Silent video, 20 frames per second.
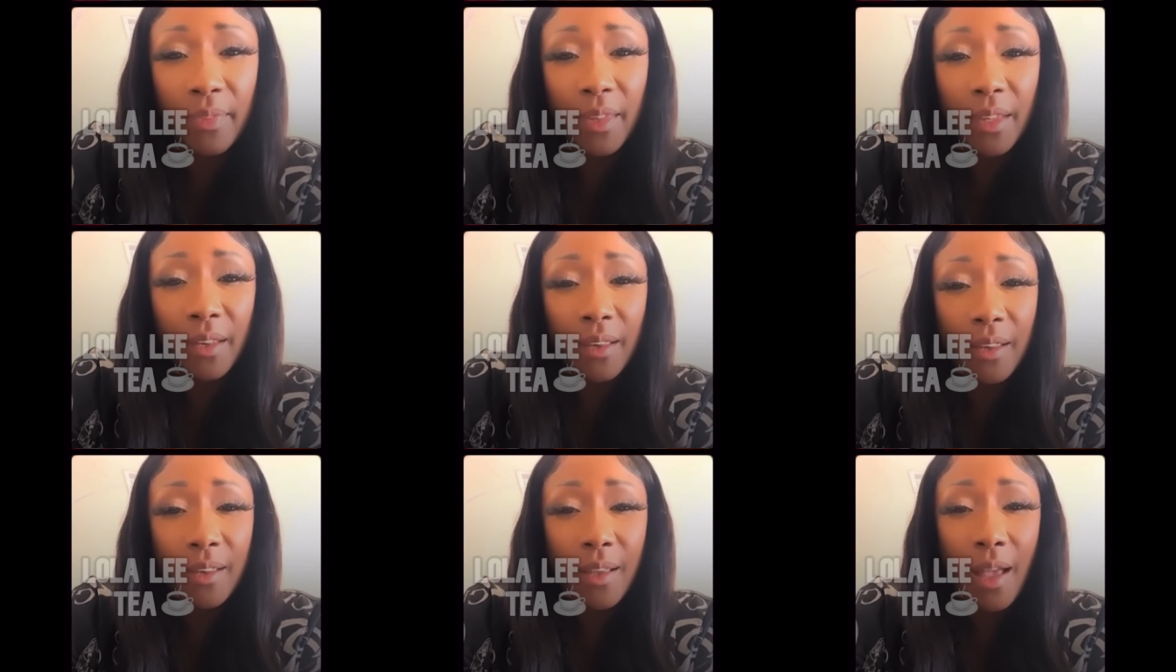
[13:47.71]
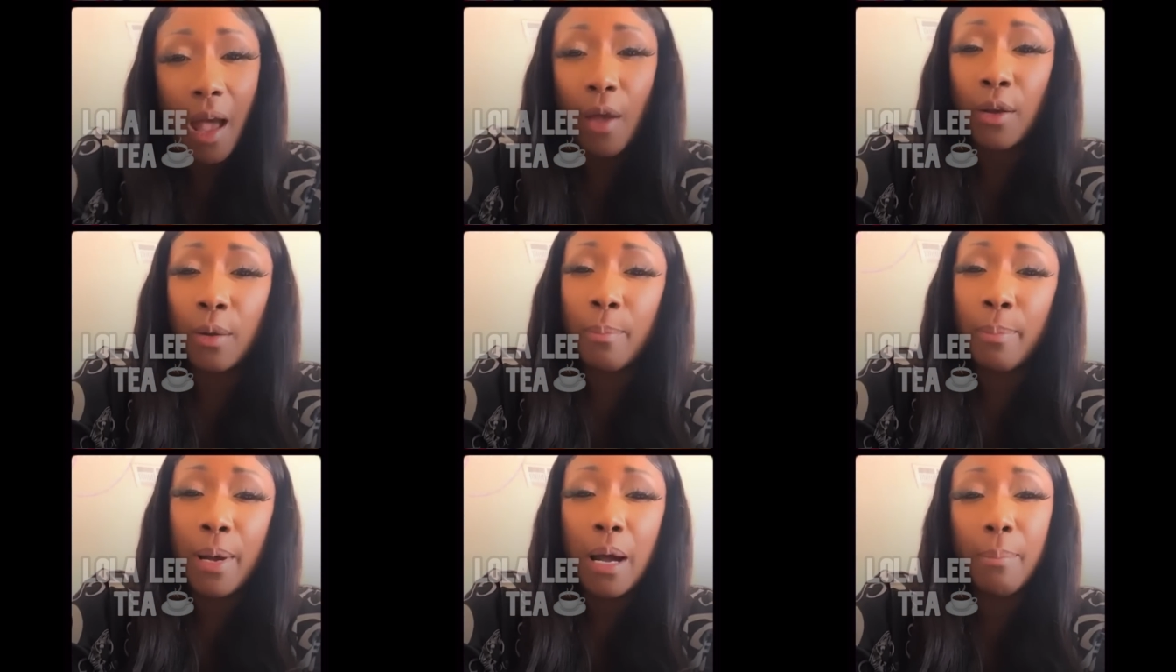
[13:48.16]
I done
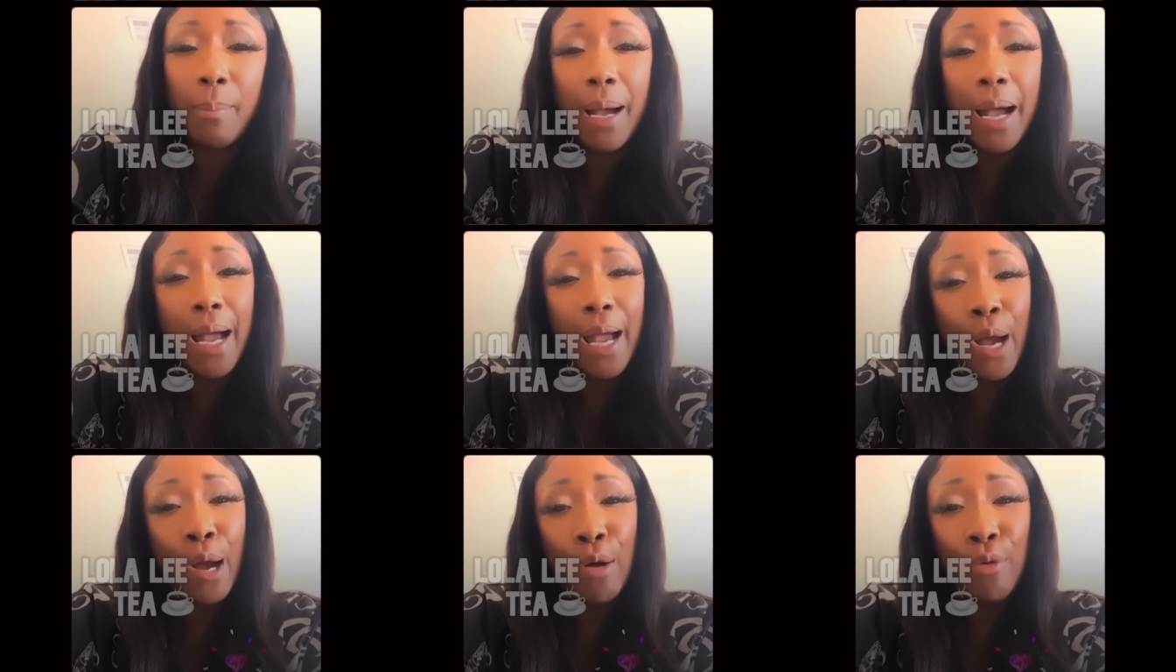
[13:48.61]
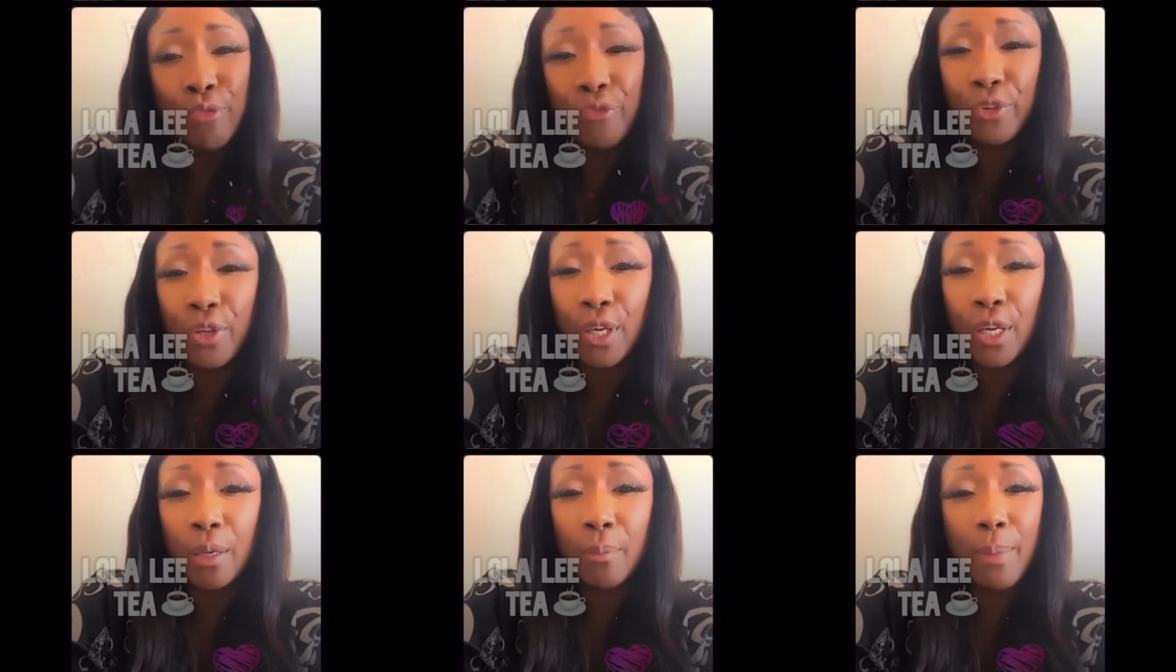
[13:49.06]
bought my
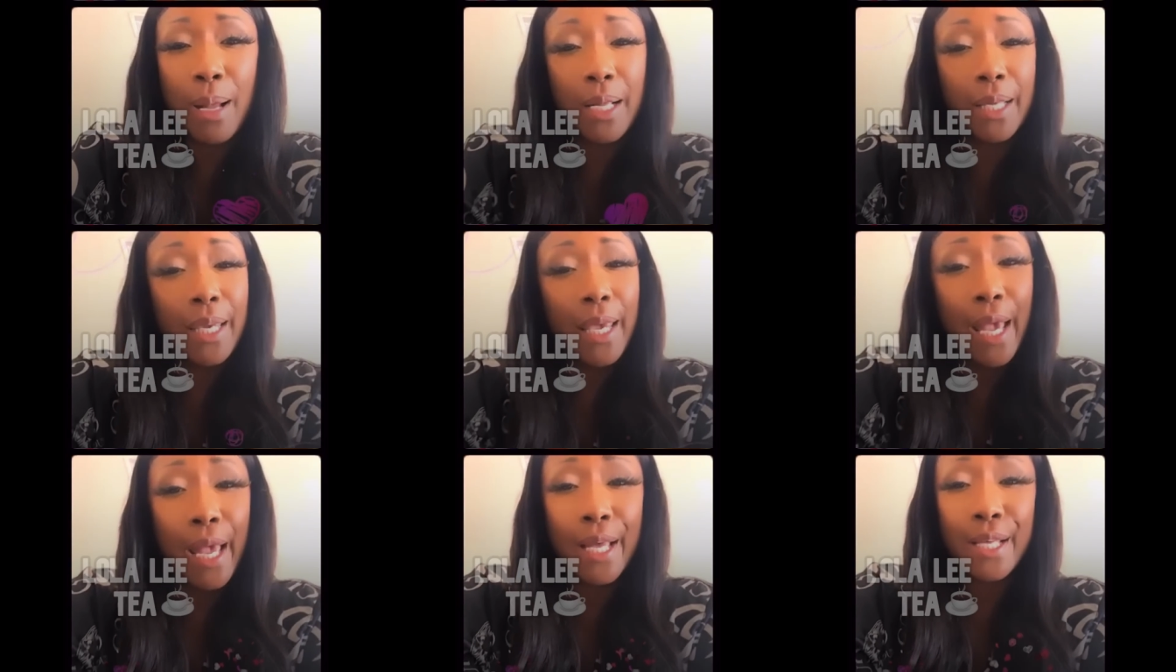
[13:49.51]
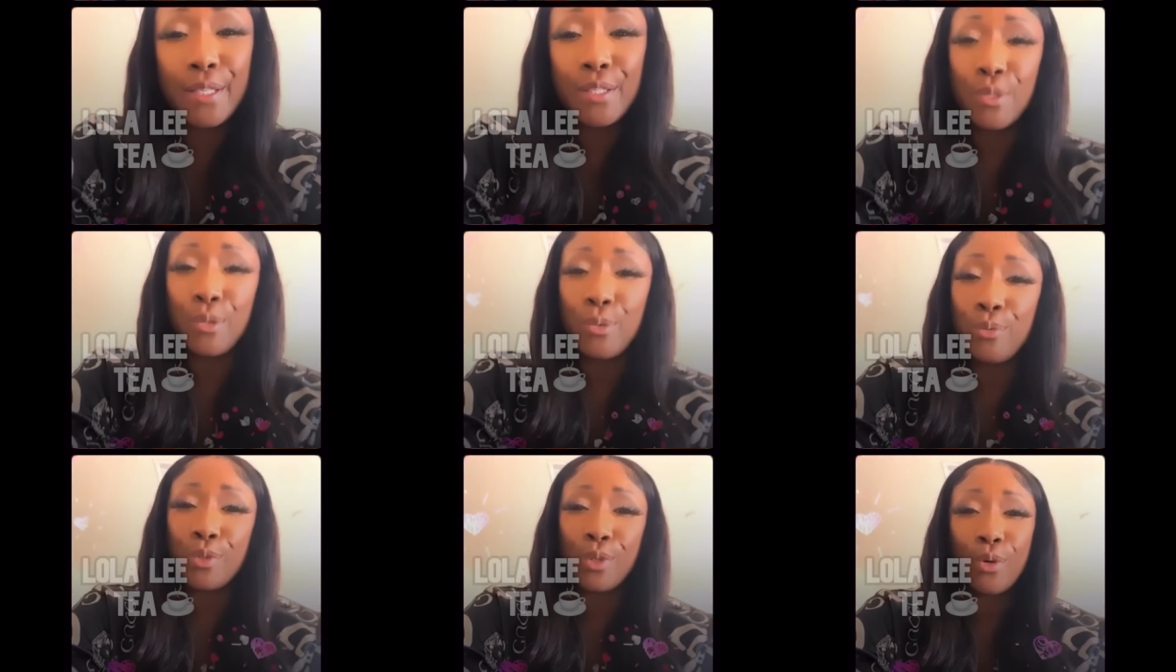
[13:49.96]
outfit, my cat
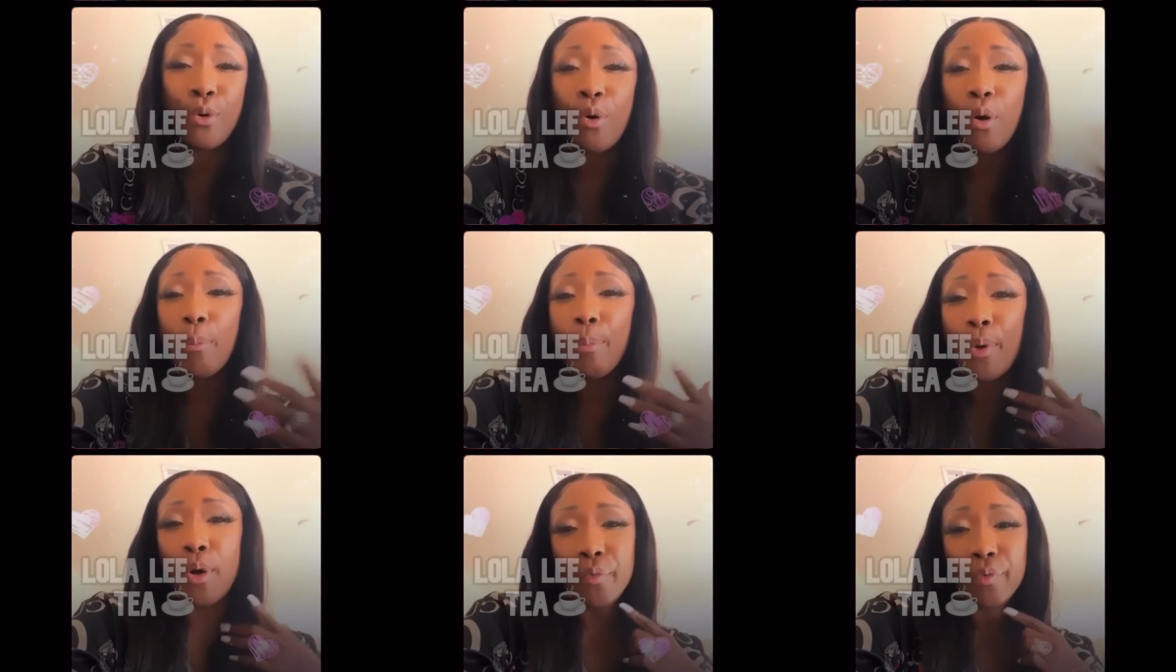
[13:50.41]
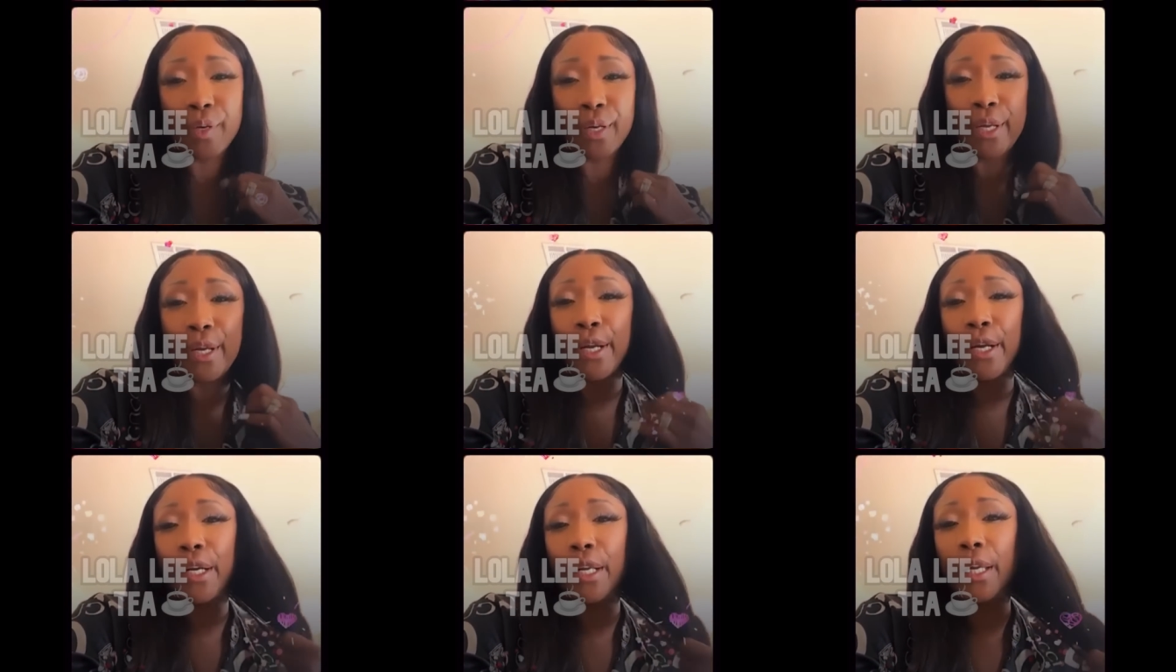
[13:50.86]
suit to go up over
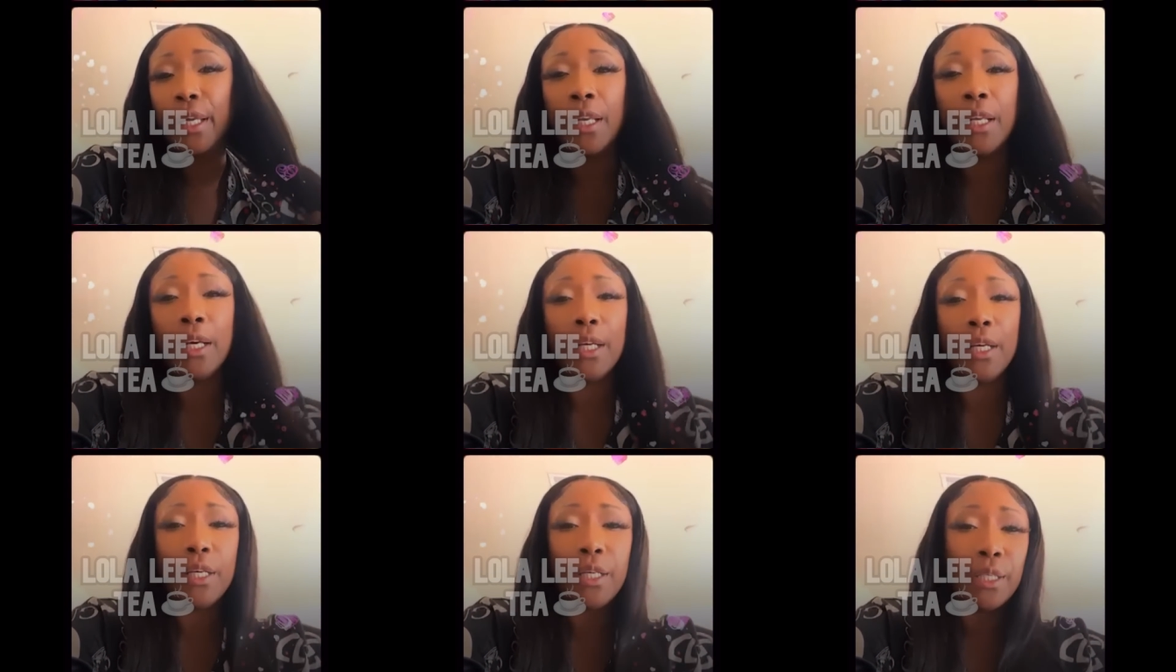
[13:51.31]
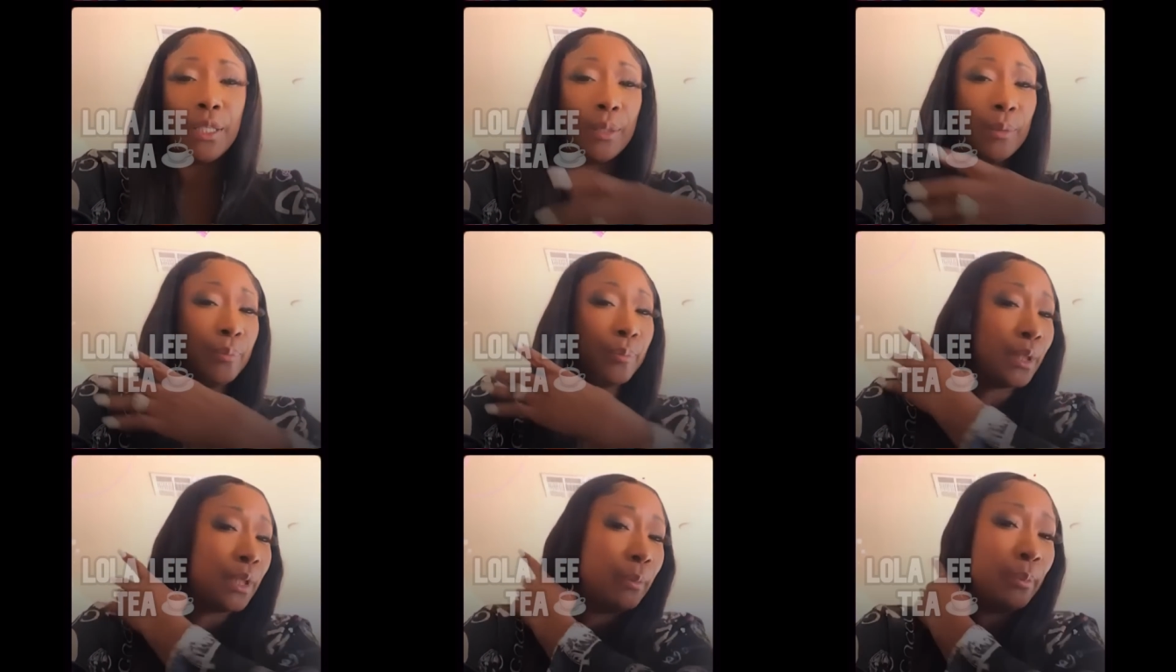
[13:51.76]
there and
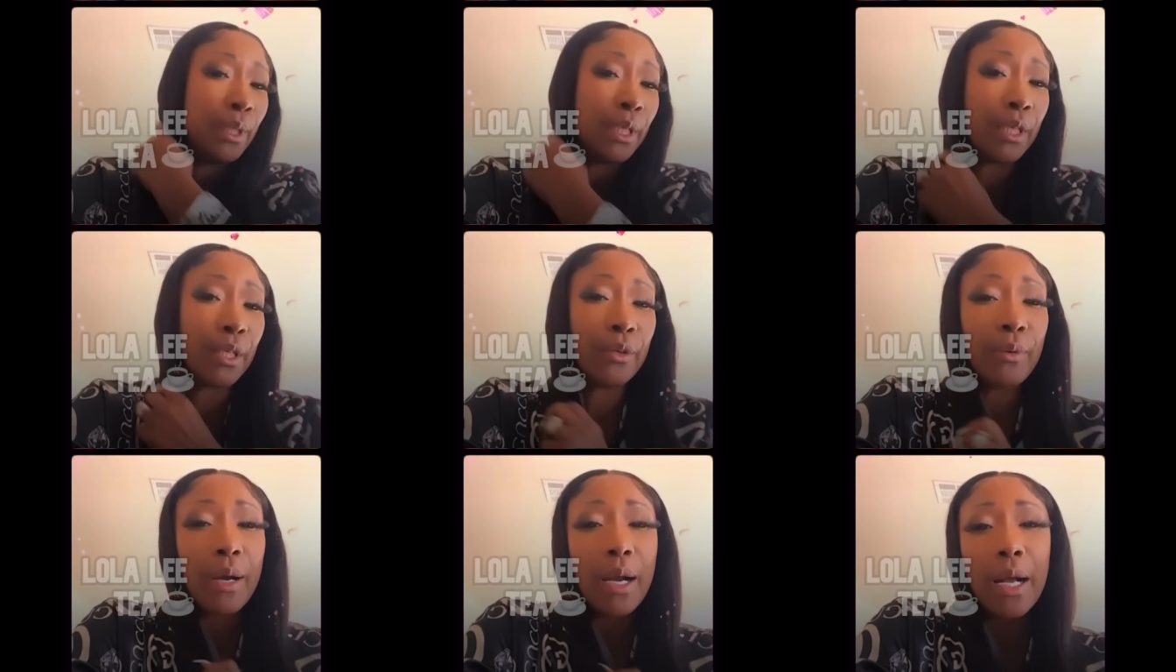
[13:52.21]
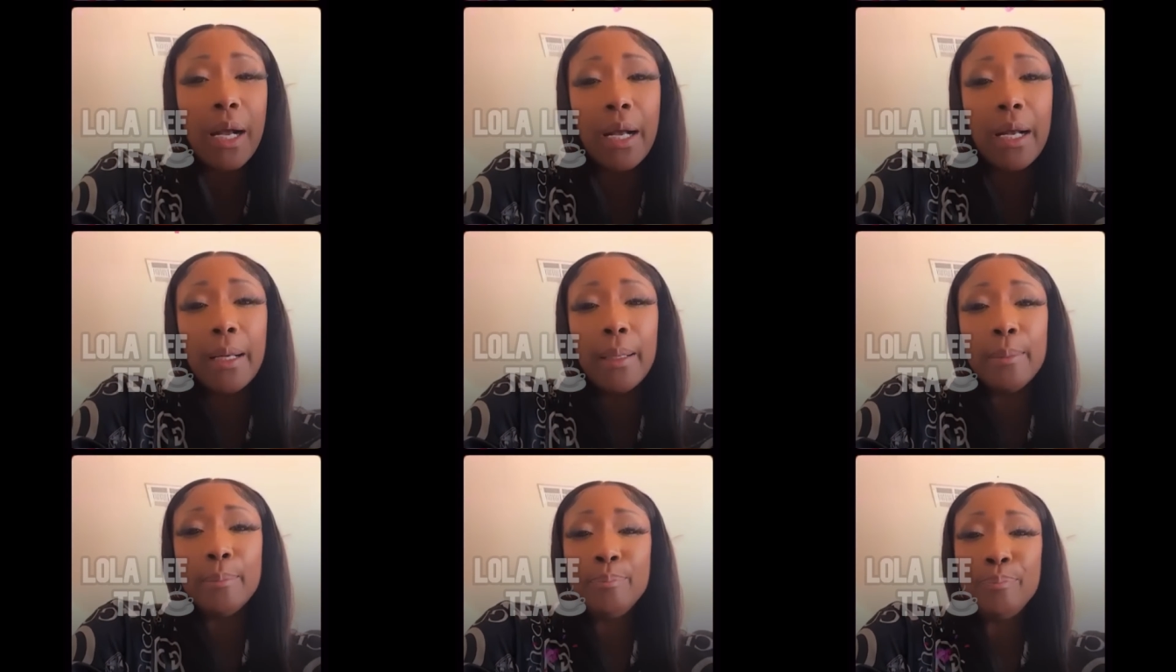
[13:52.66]
commit a
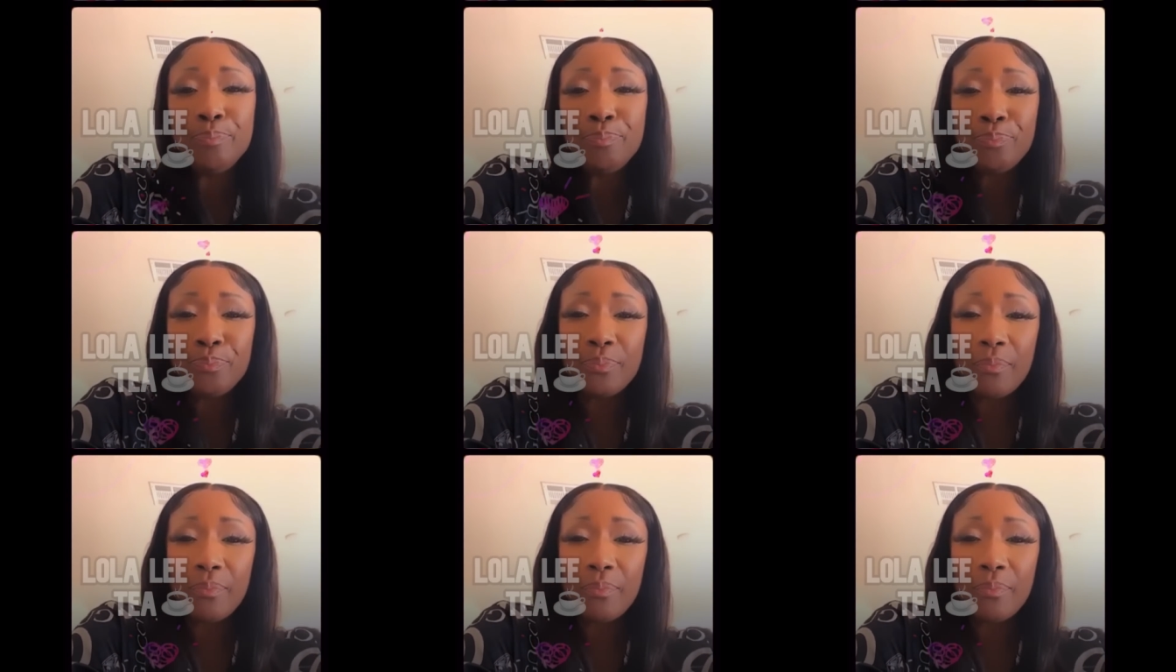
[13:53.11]
crime.